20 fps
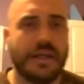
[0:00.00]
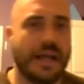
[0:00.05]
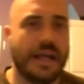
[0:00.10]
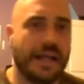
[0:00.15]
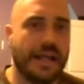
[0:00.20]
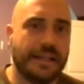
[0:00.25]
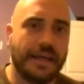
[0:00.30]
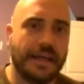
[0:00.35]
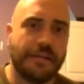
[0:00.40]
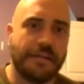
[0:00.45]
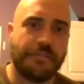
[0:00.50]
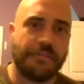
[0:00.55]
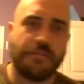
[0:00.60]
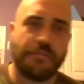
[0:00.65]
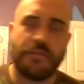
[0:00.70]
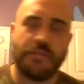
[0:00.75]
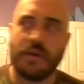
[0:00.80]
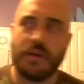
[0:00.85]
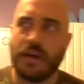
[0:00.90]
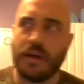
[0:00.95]
and then
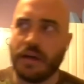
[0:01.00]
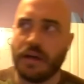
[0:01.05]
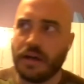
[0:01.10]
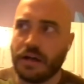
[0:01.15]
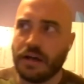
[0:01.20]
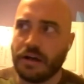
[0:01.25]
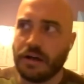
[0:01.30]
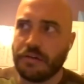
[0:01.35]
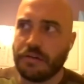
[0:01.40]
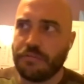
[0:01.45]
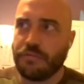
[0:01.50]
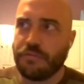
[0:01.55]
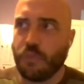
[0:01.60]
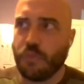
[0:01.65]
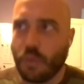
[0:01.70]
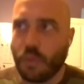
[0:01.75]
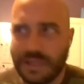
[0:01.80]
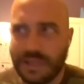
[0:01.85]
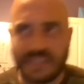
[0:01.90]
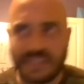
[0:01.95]
uh,
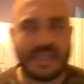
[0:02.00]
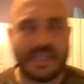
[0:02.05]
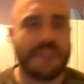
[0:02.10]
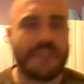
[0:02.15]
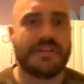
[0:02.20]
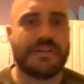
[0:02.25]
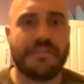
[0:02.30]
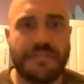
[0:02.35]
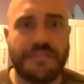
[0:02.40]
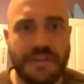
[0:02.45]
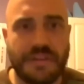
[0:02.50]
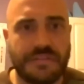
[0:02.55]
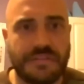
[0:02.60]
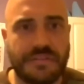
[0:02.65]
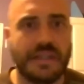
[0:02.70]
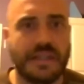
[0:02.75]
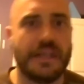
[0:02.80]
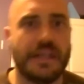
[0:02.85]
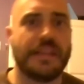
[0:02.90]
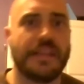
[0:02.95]
47 and
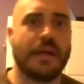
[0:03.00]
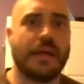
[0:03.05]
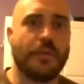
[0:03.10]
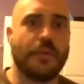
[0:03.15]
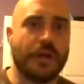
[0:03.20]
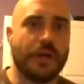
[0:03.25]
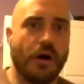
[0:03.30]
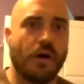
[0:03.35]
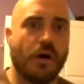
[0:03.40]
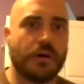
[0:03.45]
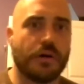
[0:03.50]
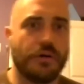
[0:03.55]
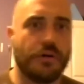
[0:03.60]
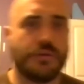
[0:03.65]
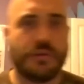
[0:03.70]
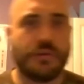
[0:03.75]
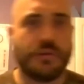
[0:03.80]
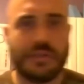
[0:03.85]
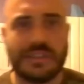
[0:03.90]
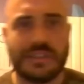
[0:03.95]
50 that we all go
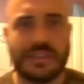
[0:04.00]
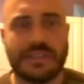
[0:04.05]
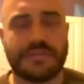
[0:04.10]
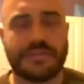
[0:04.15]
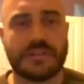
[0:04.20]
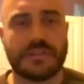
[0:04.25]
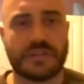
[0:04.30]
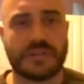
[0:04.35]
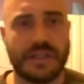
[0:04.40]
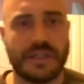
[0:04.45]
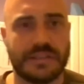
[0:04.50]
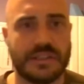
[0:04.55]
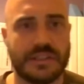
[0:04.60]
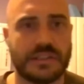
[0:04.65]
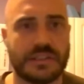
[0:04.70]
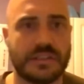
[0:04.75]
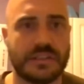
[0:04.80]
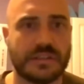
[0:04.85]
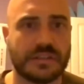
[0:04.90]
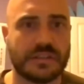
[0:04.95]
through yeah. these different
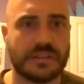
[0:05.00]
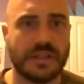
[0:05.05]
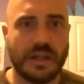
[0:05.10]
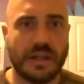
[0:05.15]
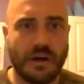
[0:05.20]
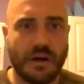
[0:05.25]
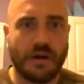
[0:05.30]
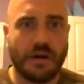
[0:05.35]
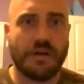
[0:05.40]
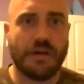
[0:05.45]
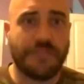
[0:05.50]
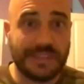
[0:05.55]
transitions uh, mm-hmm.